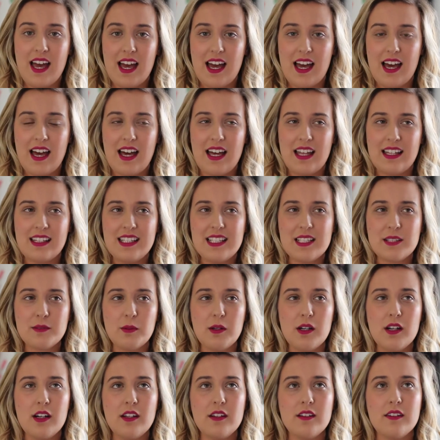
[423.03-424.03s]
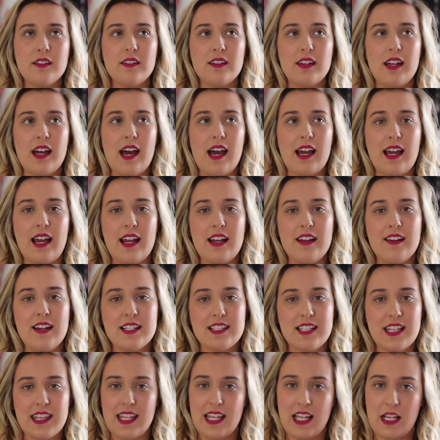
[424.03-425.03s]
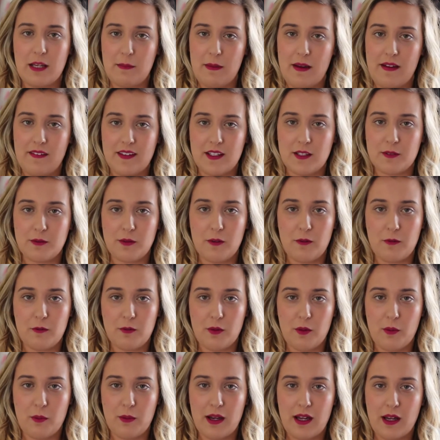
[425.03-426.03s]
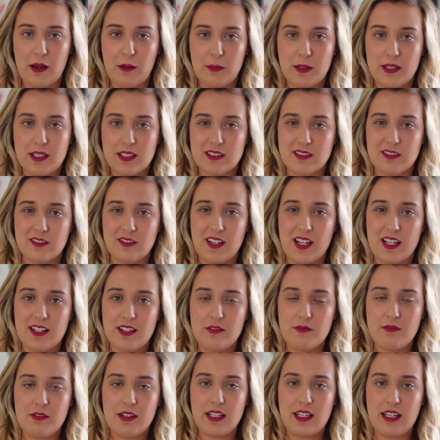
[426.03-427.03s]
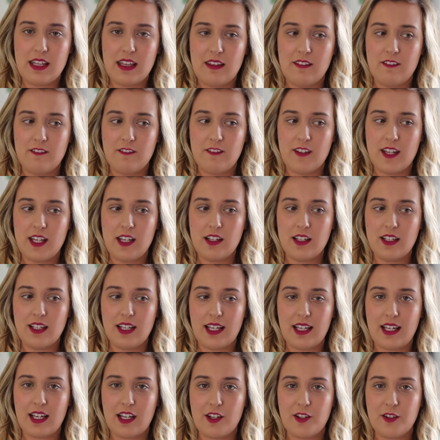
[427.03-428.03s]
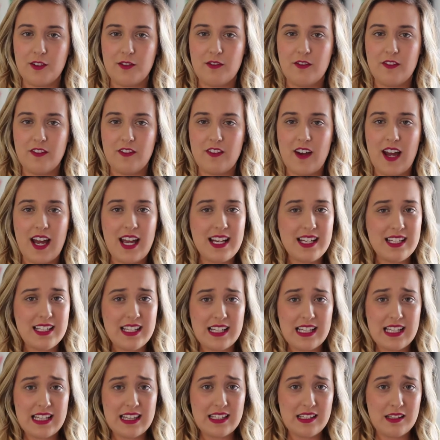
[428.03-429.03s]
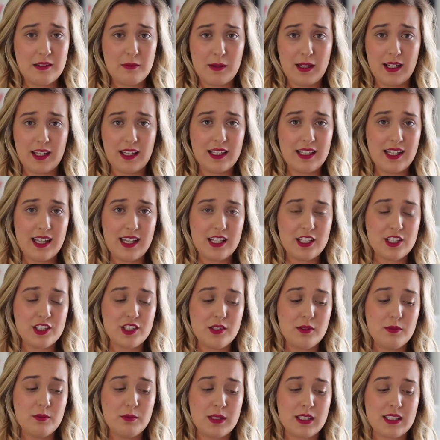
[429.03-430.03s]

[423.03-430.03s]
And this one, I kind of had to think about this one for a while because I didn't really feel like I could find anything in my collection,